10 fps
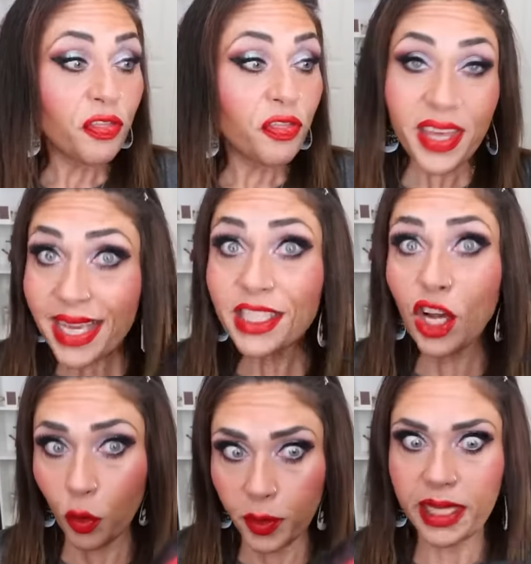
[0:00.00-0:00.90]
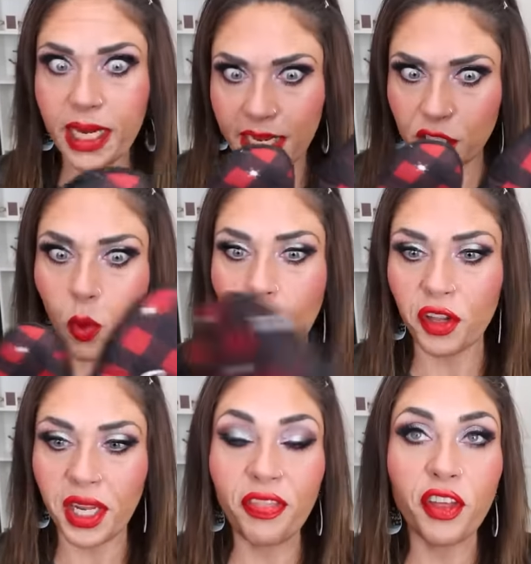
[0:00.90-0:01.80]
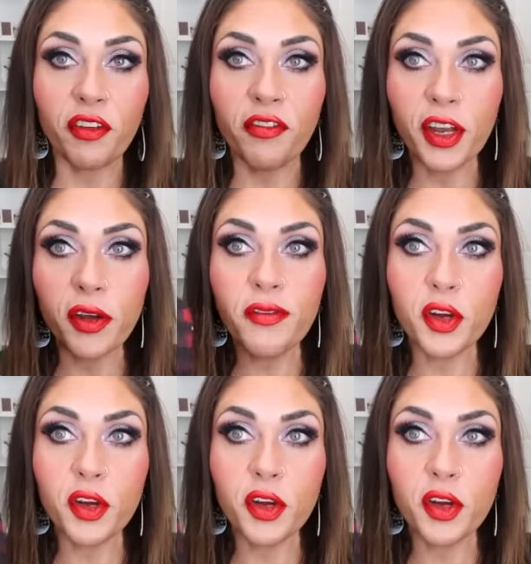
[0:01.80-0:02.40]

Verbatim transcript: These are really nice quality. They're very,